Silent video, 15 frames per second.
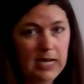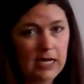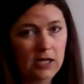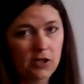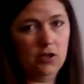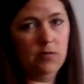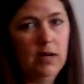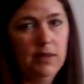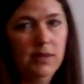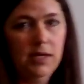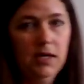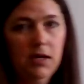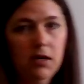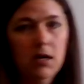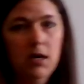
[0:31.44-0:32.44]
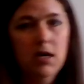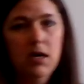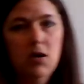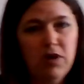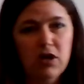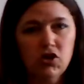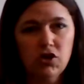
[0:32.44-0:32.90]
action right there.
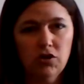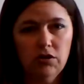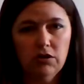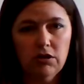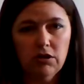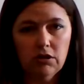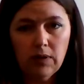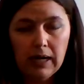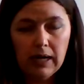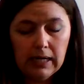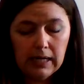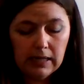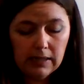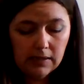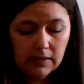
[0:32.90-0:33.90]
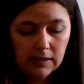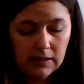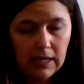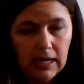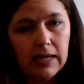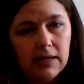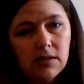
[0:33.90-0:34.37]
Make sure you're in radians since it
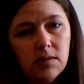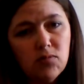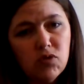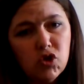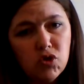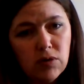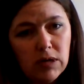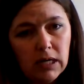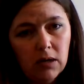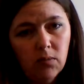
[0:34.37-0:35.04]
has some trig.